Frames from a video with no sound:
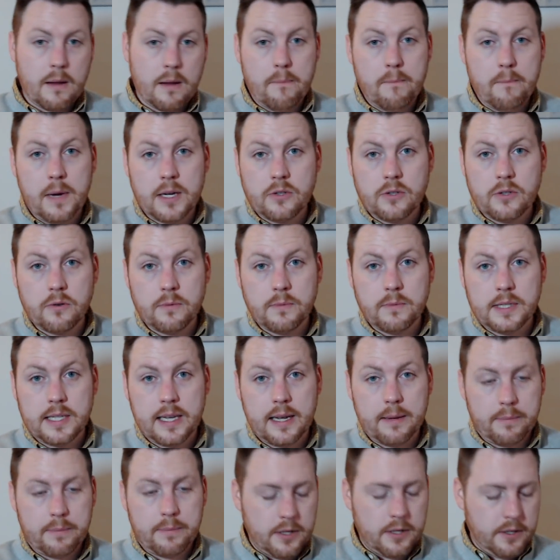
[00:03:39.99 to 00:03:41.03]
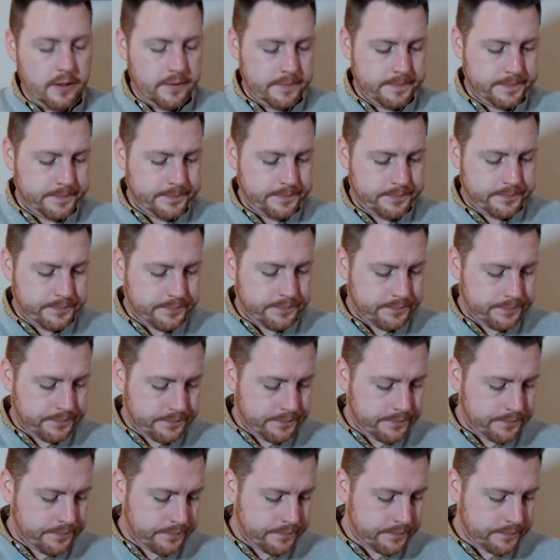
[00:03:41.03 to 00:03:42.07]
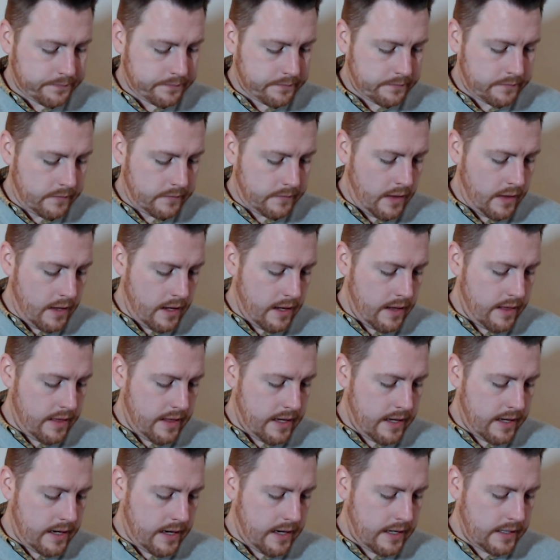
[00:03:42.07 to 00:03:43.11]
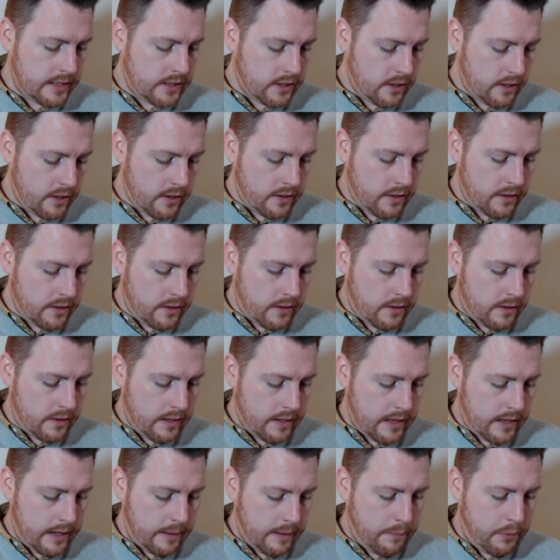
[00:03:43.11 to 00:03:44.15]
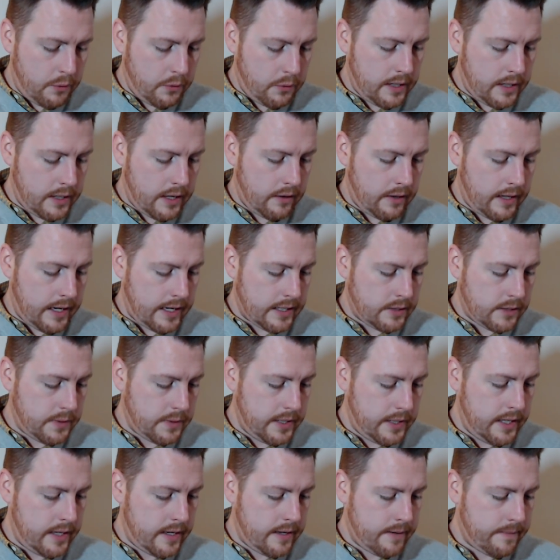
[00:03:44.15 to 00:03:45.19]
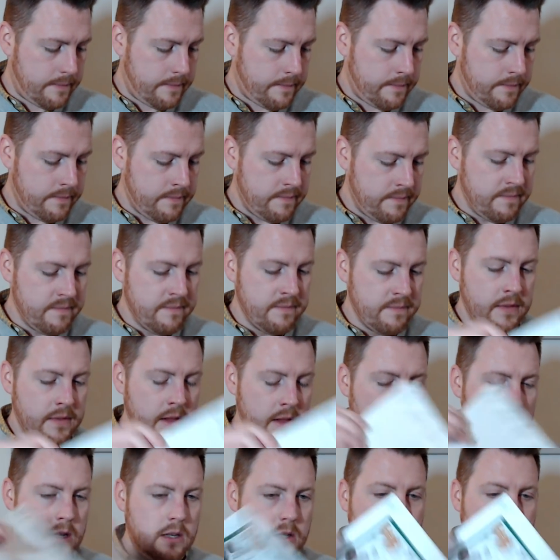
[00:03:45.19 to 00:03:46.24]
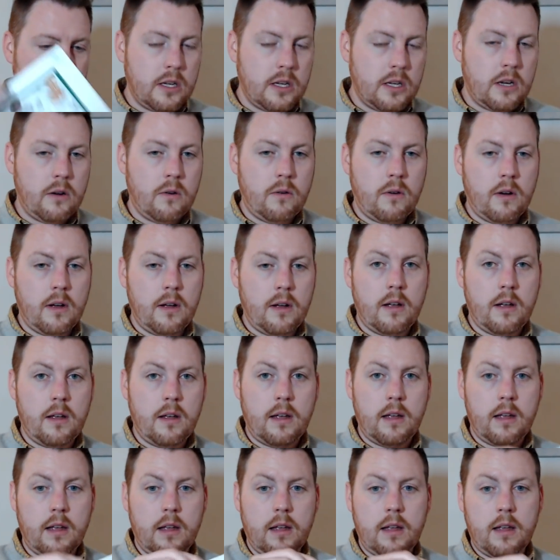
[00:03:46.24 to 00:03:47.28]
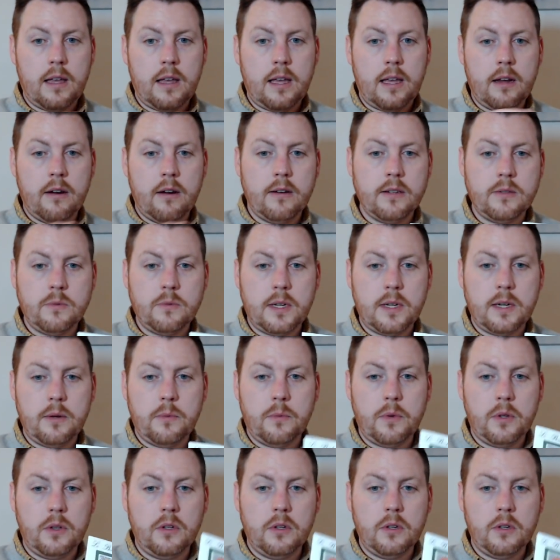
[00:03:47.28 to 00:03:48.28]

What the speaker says: mushroom sampler that I pulled out last week. So here is what it will